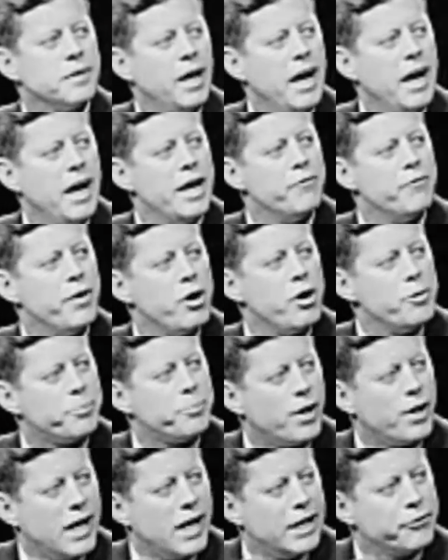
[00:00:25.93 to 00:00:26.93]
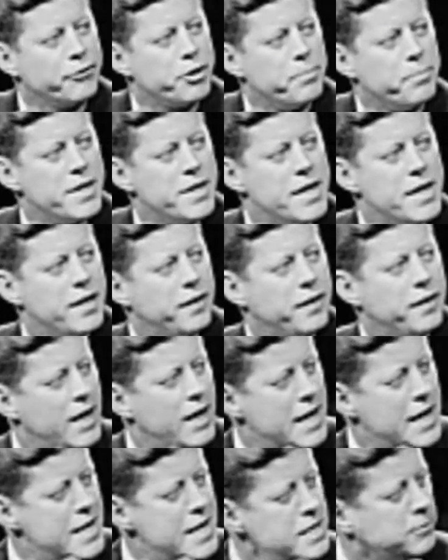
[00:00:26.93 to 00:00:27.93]
I am very proud to be here
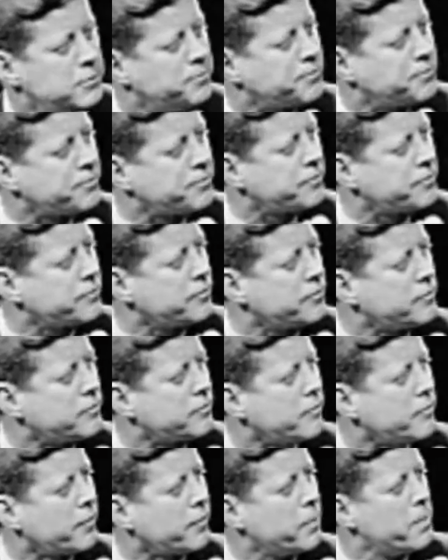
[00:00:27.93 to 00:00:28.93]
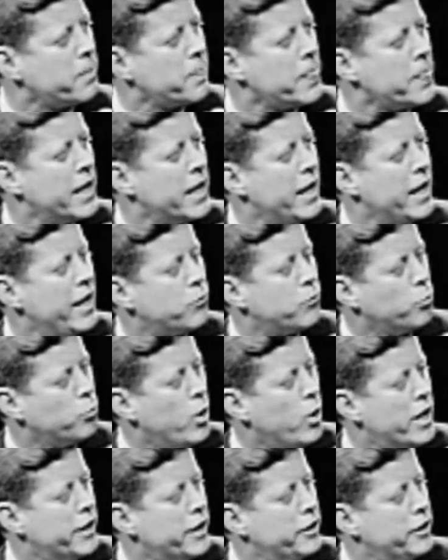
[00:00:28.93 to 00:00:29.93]
today at
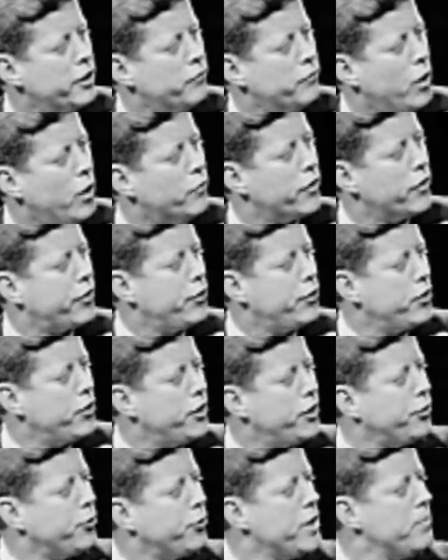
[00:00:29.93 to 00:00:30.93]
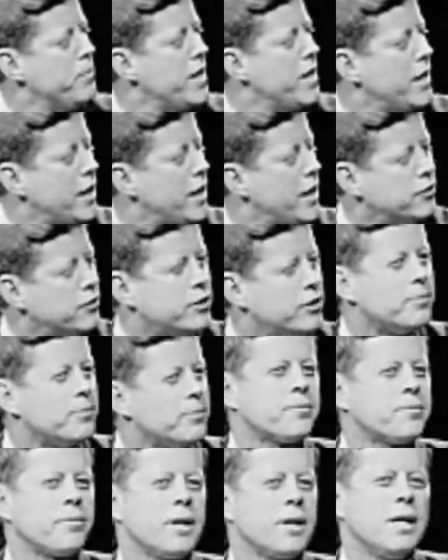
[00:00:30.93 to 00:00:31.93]
one of over thirty-three meetings
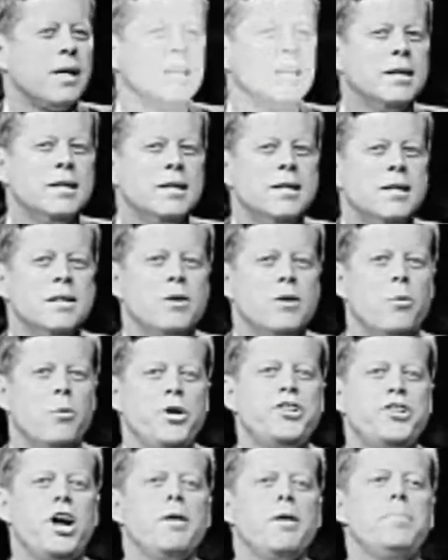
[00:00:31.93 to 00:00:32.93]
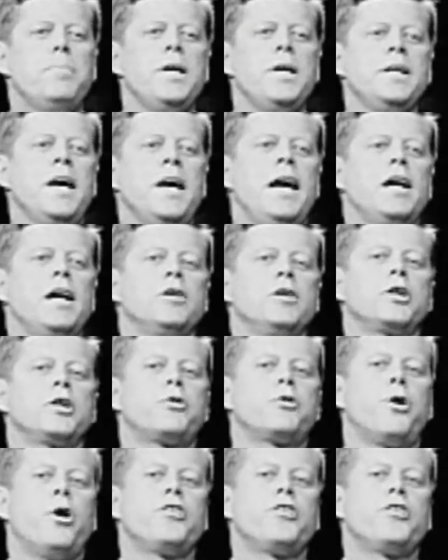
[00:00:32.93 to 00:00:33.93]
which are being held
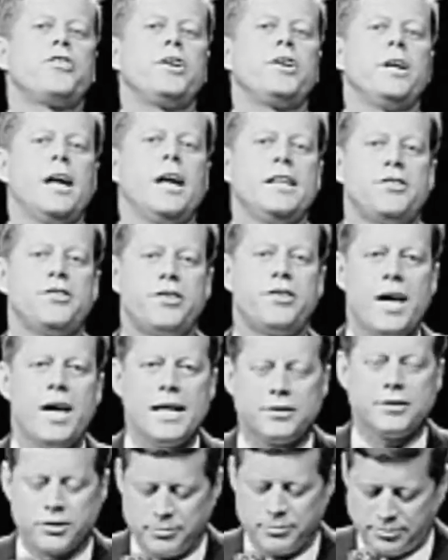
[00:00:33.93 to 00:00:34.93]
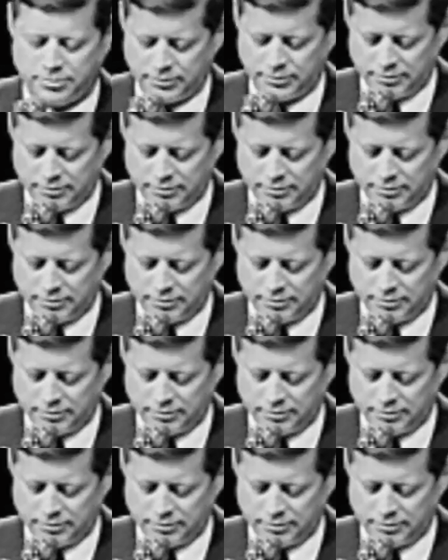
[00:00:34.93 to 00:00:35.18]
across the United States,